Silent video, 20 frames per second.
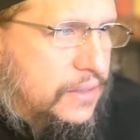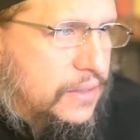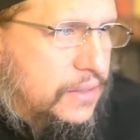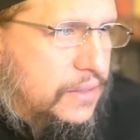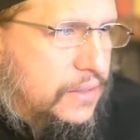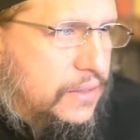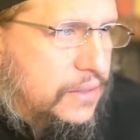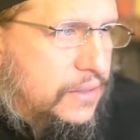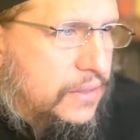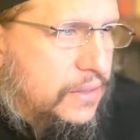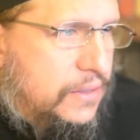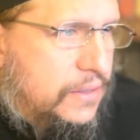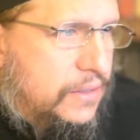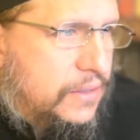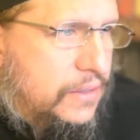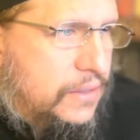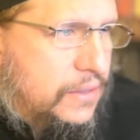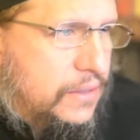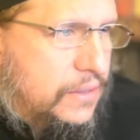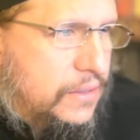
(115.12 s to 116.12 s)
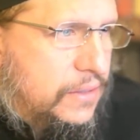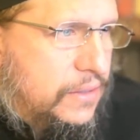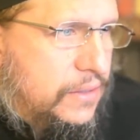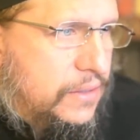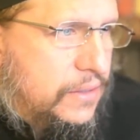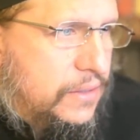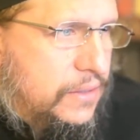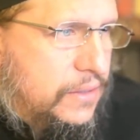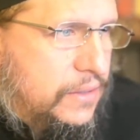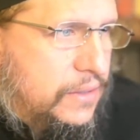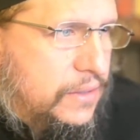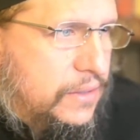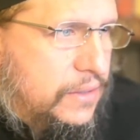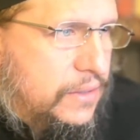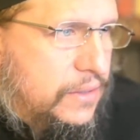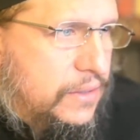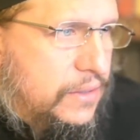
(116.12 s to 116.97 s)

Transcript: Nobody speaks.